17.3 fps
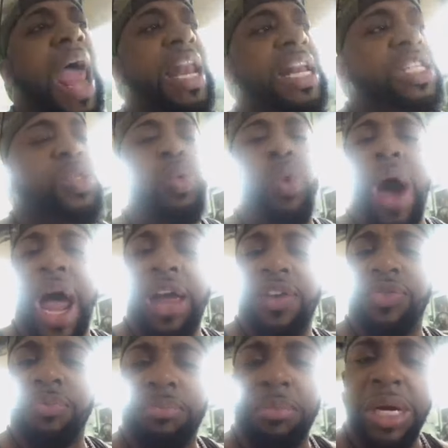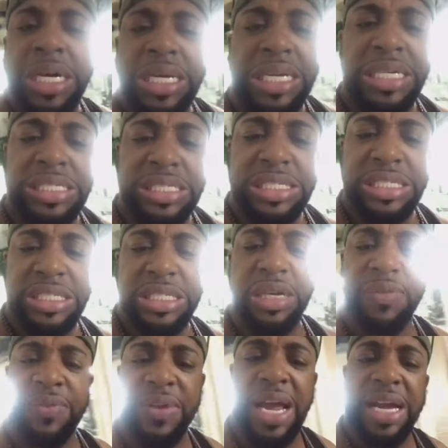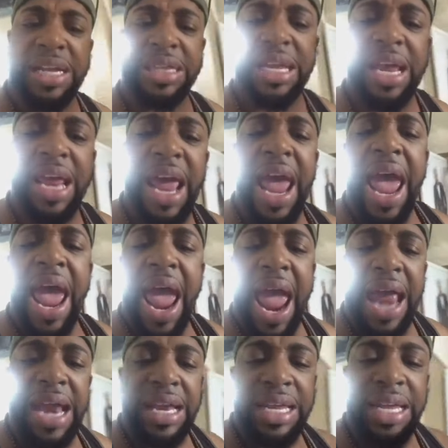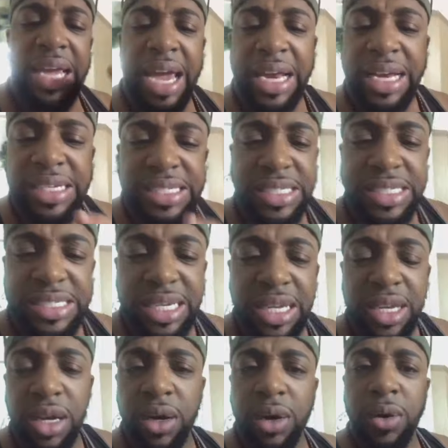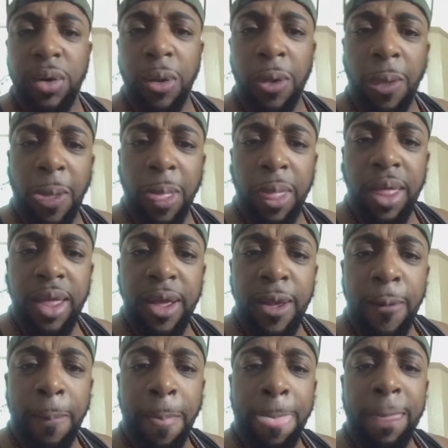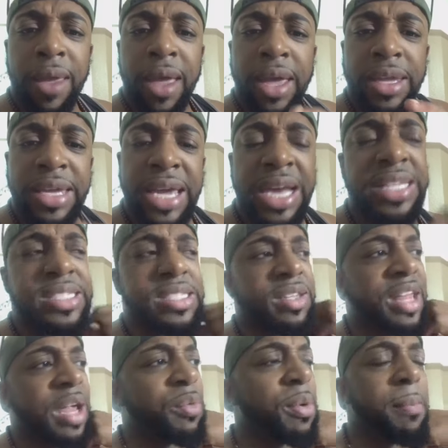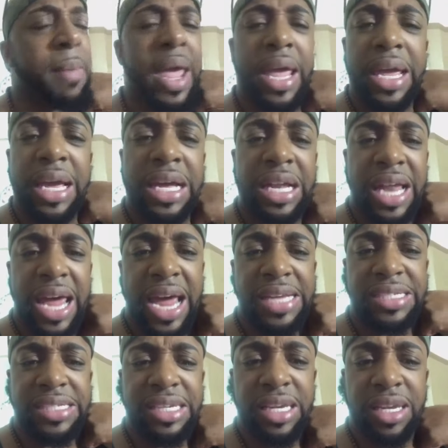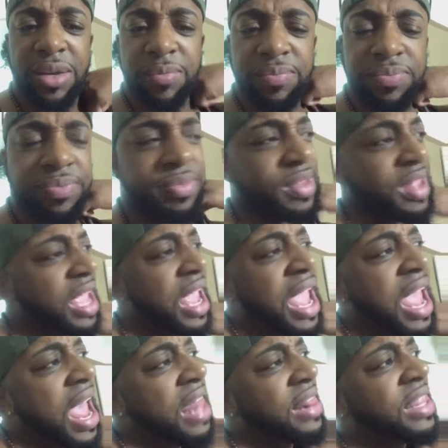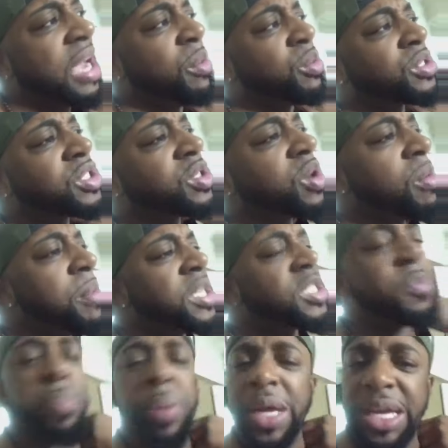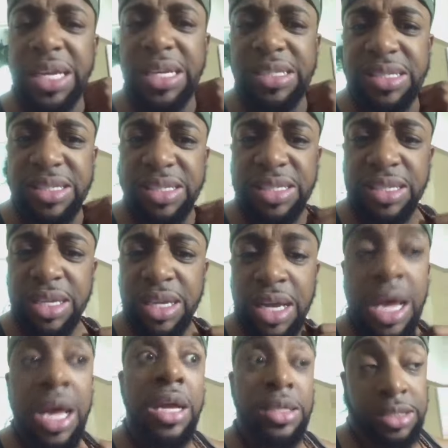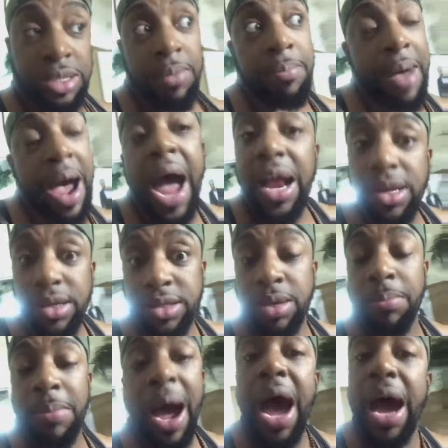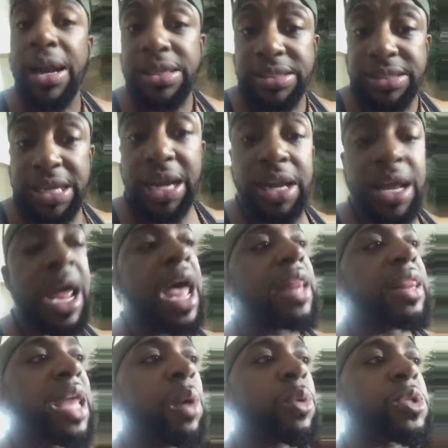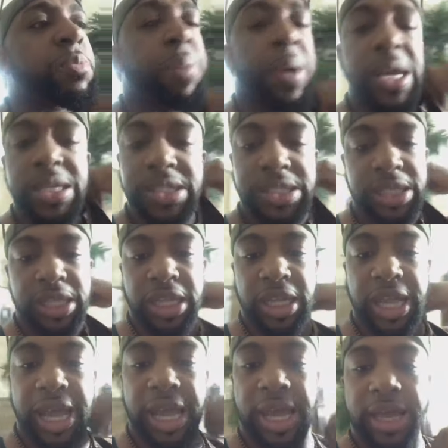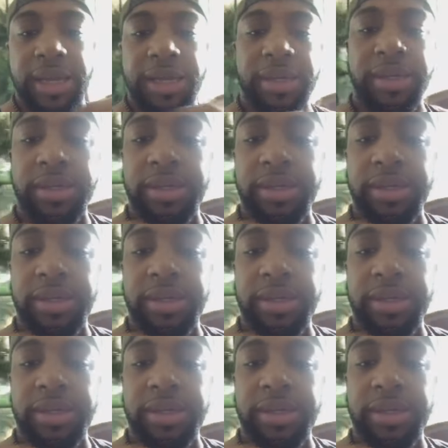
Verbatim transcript: and his wife monkeys and stuff like that. And yet and still, yet and still they remain classy. There was so much peace. To my to my understanding, there was peace in the land.